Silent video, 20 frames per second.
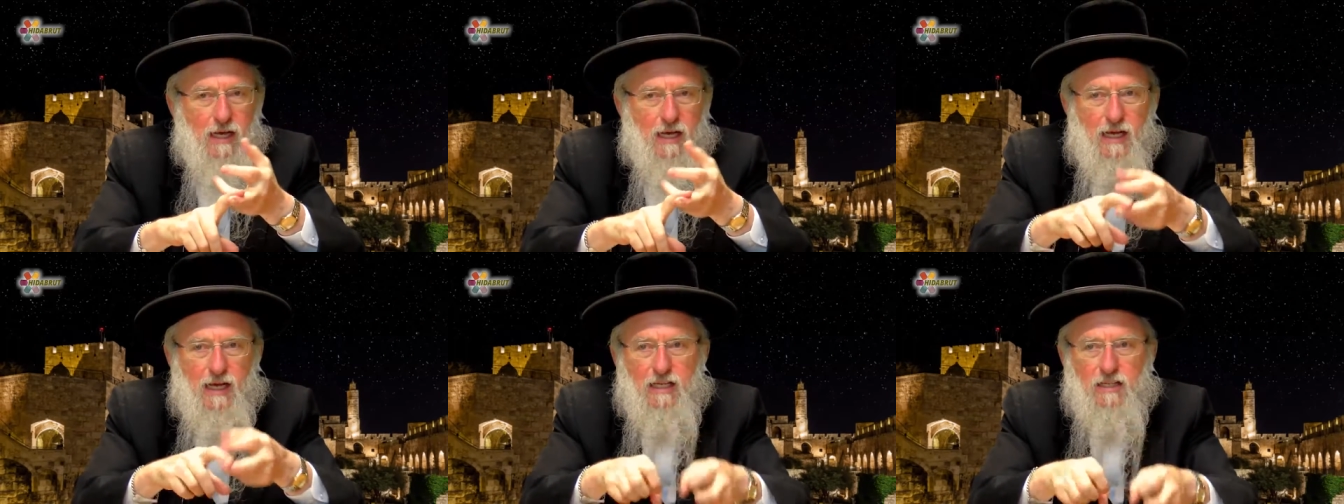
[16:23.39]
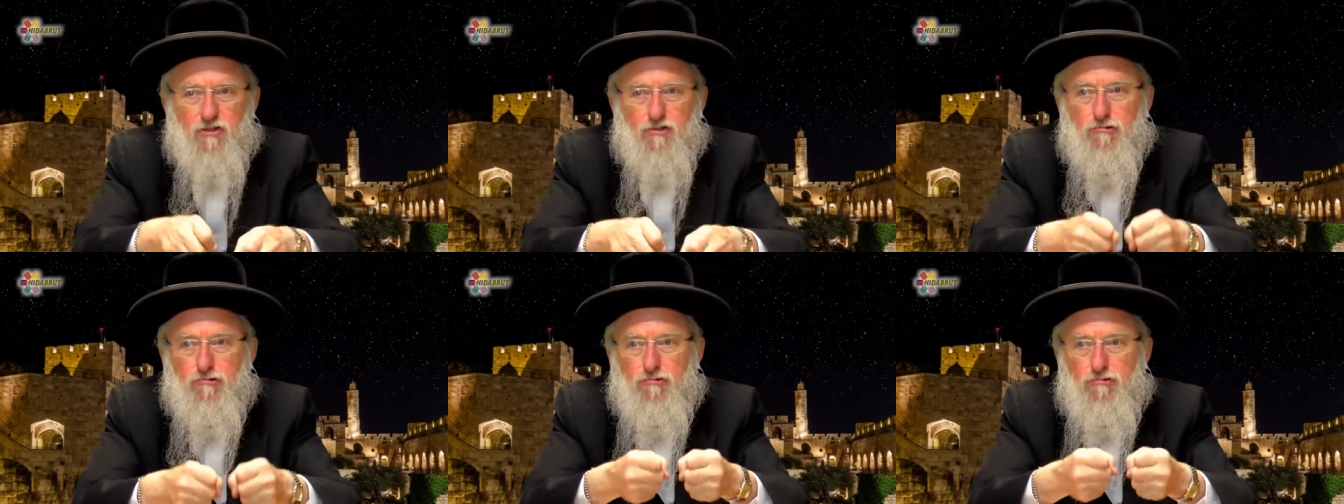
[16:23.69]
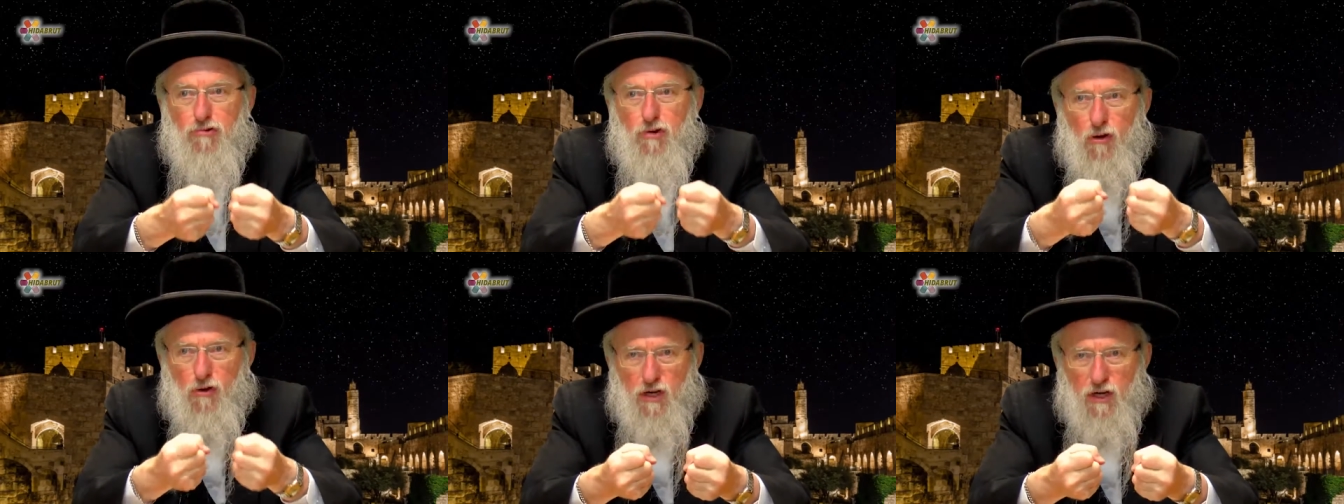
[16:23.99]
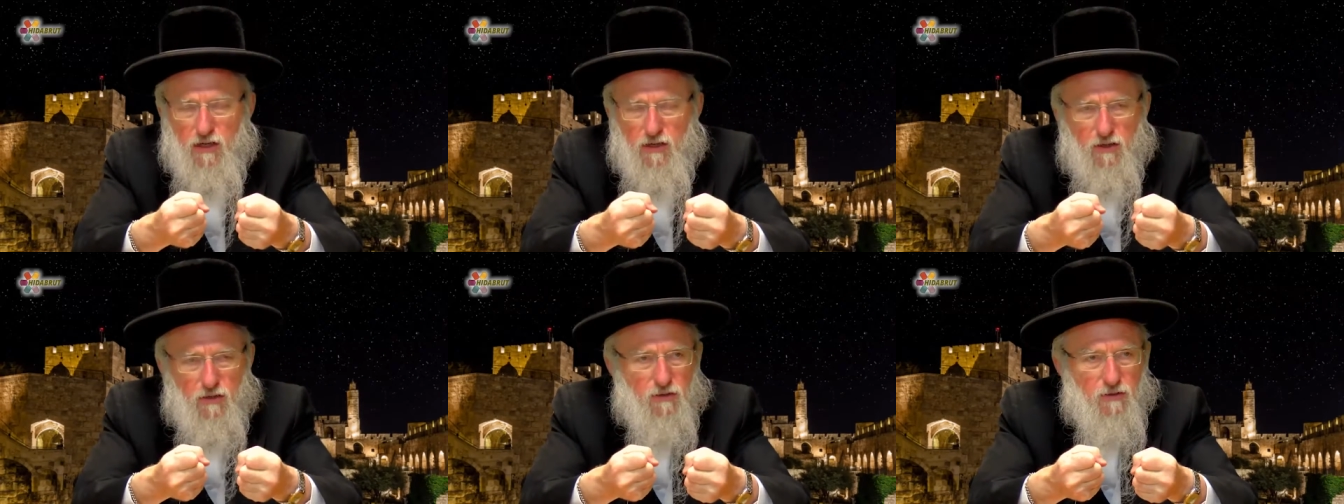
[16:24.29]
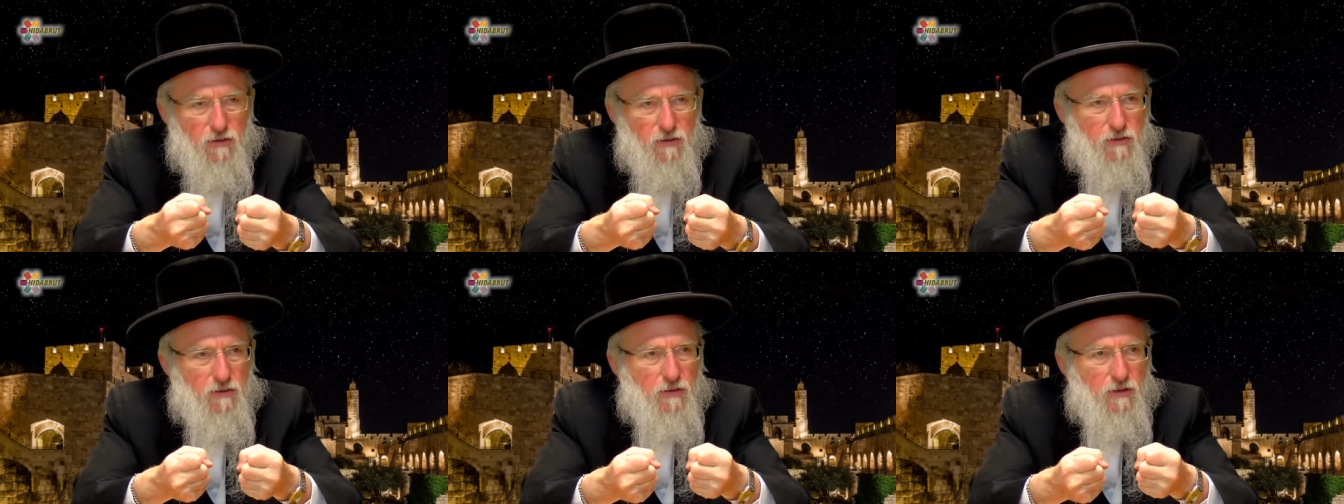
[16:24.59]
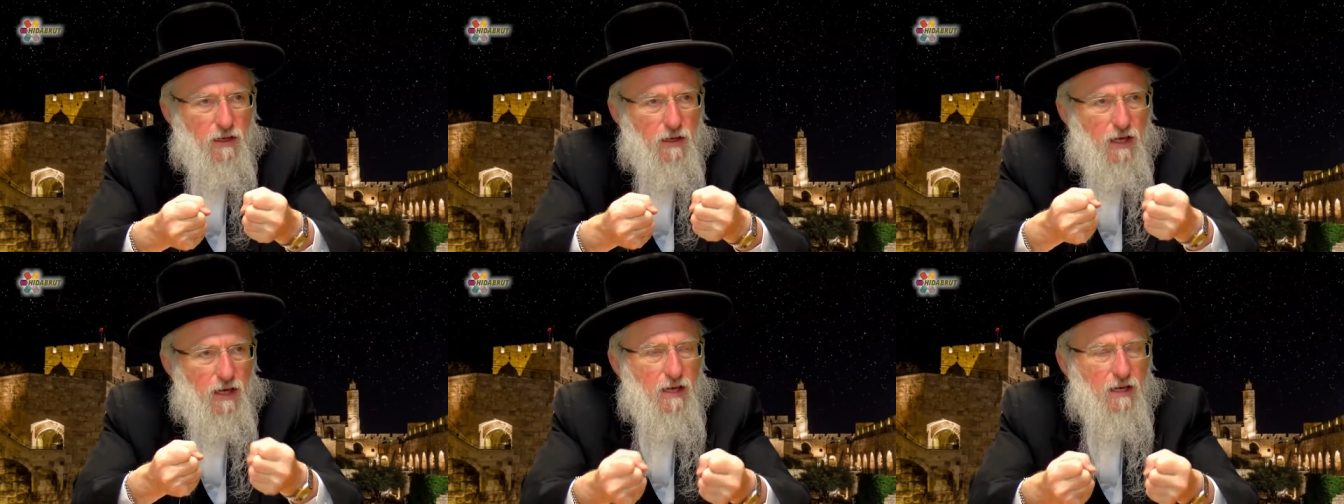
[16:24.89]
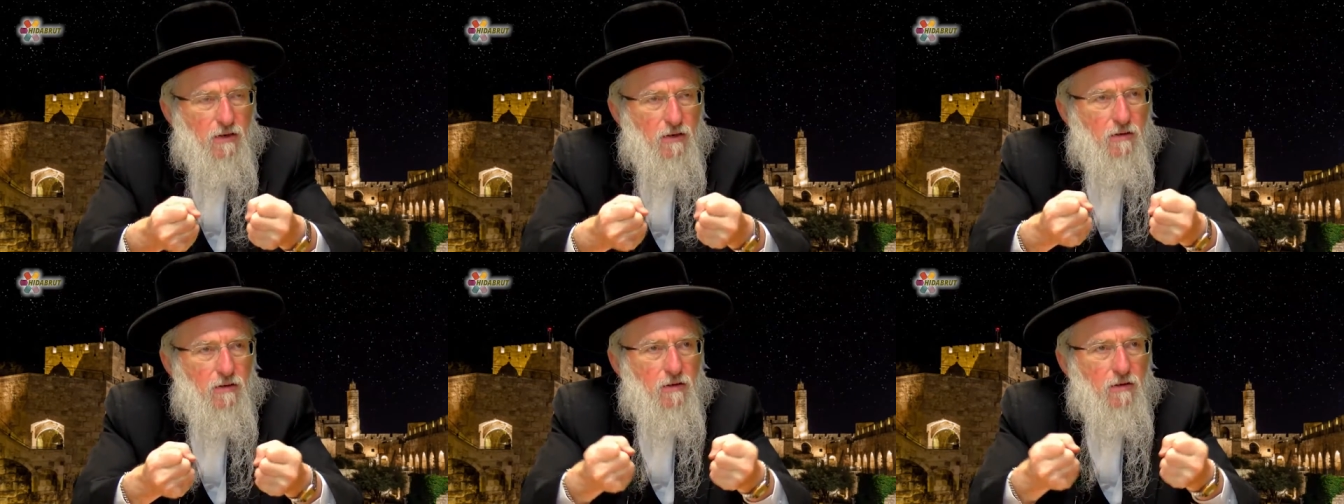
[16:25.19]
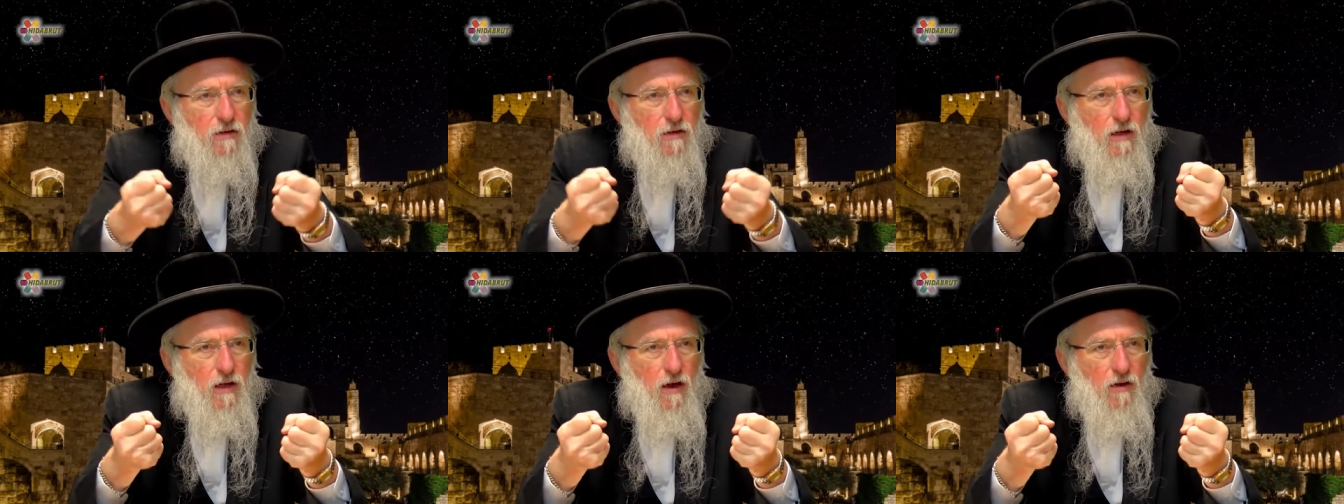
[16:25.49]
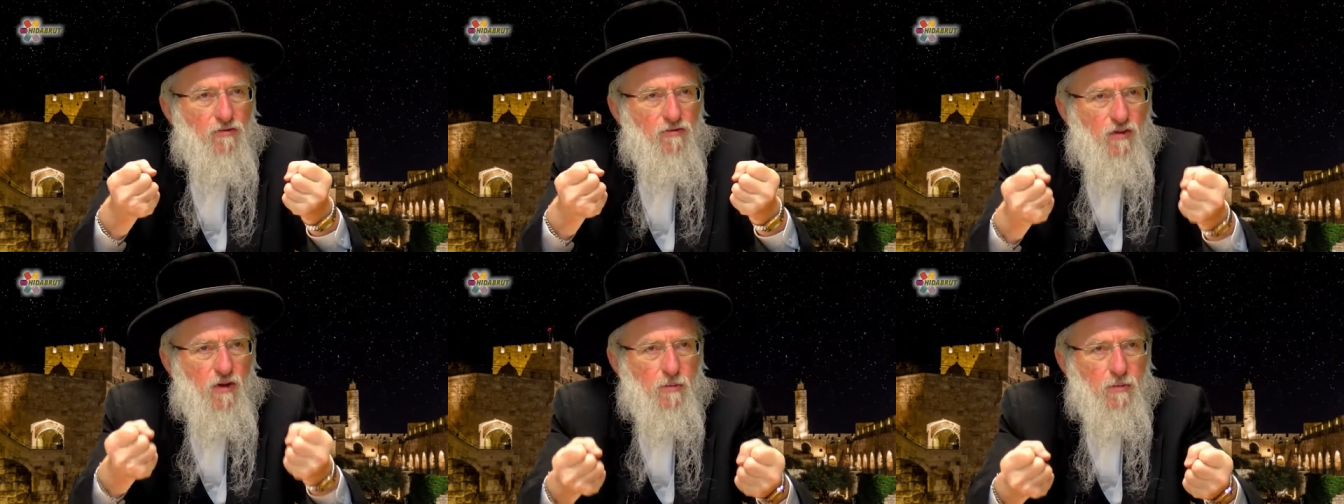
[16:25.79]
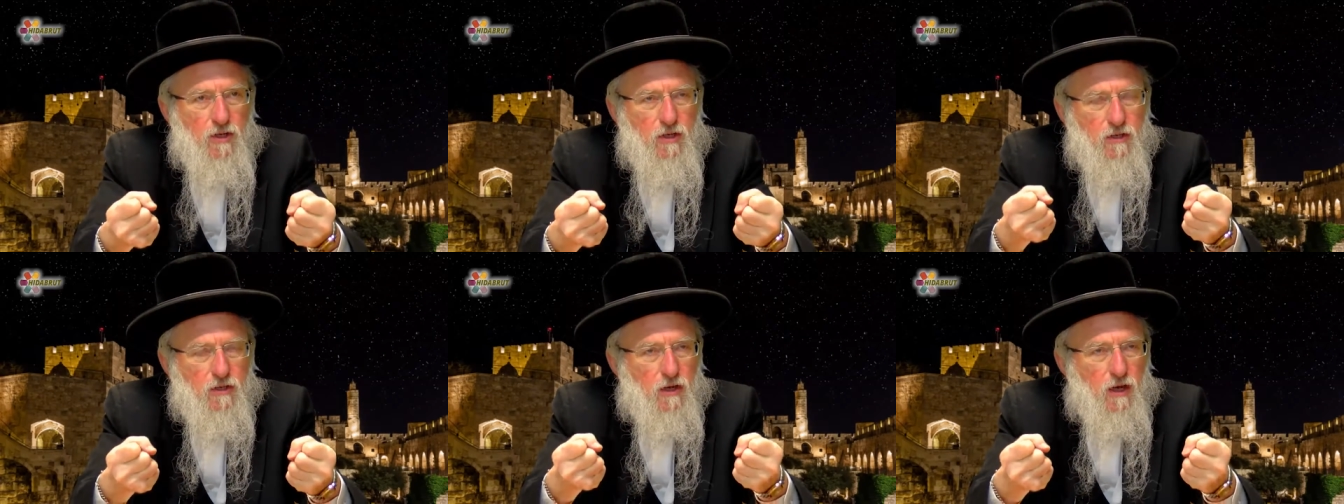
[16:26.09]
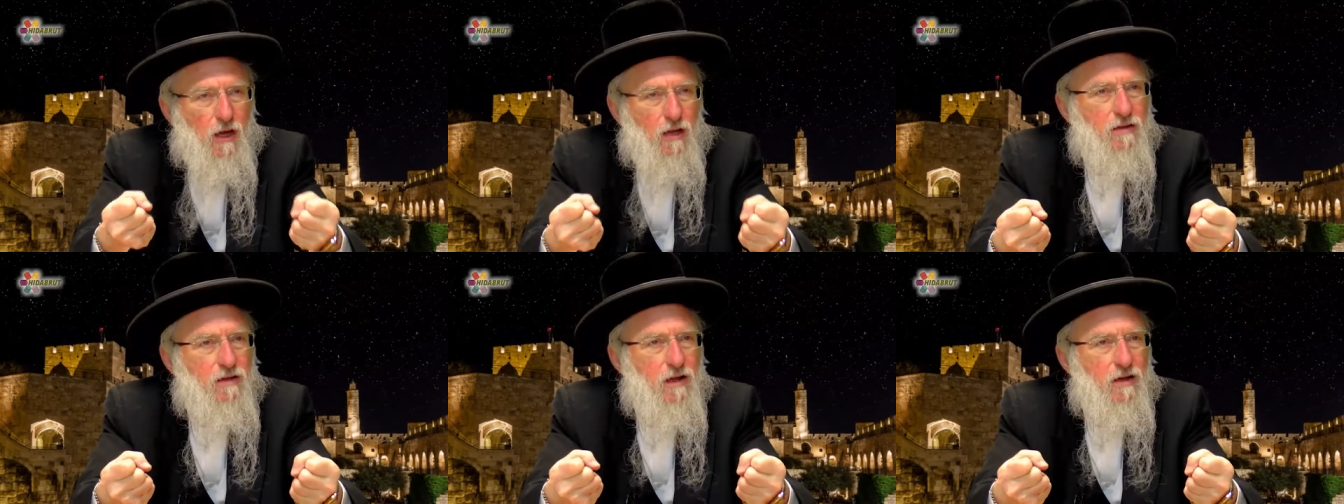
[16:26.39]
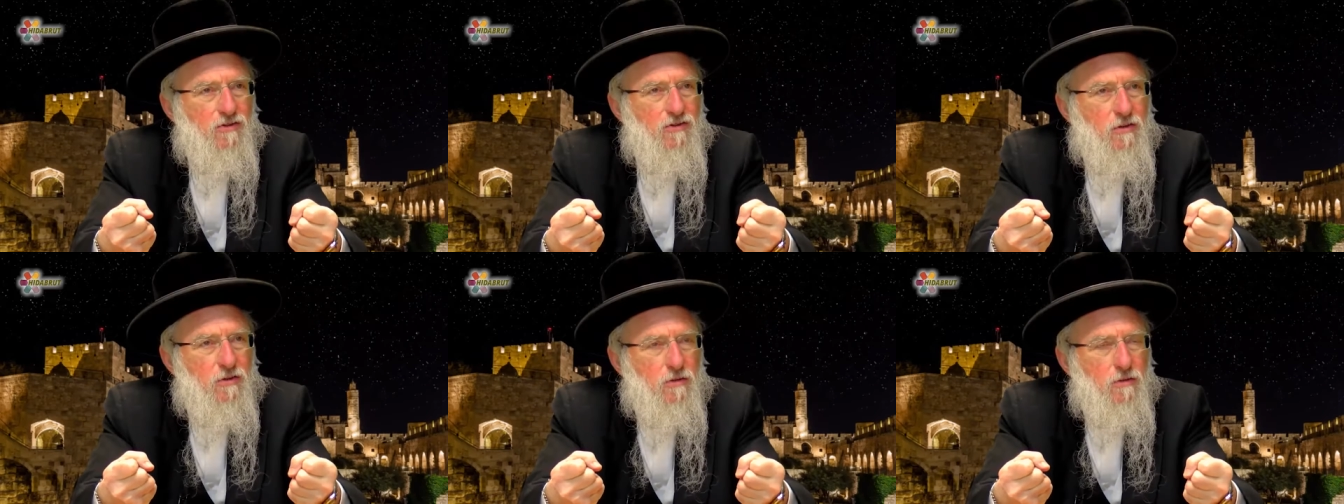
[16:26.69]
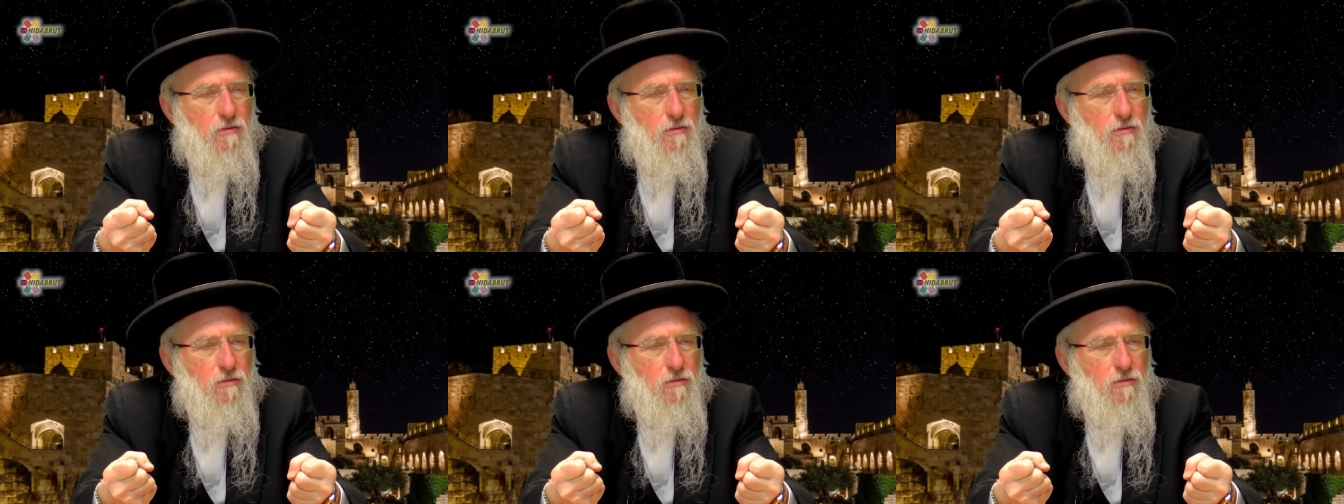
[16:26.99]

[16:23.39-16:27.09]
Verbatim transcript: He's rooted in a feminine context.